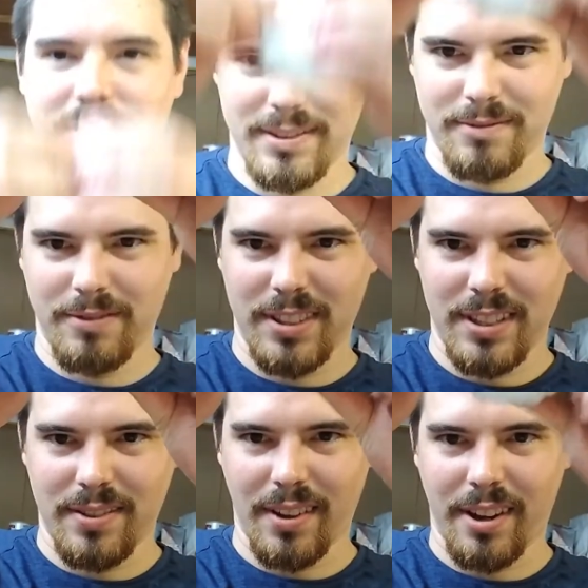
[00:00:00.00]
really
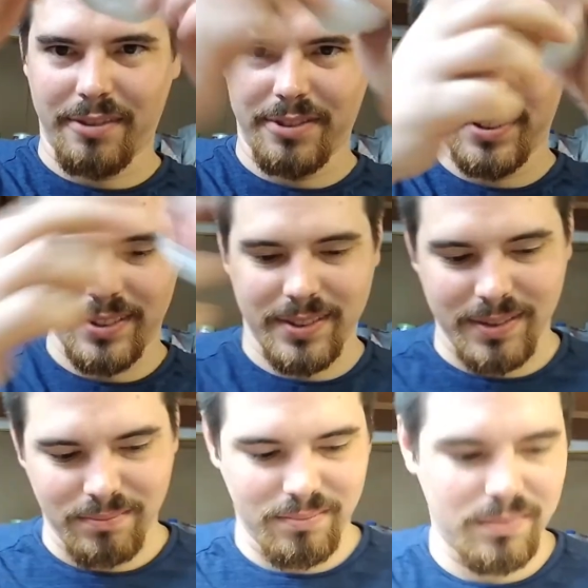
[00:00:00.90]
soft. It's
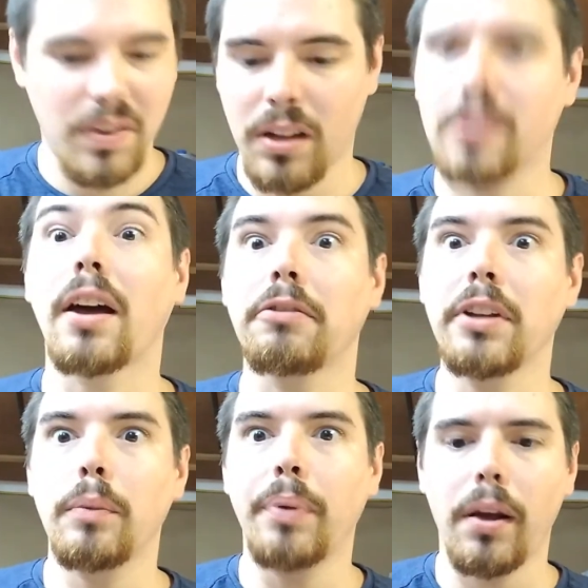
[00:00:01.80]
not really a
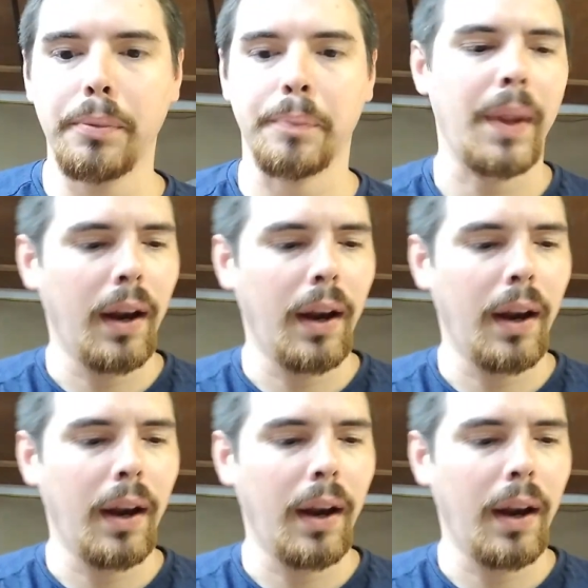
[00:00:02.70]
problem.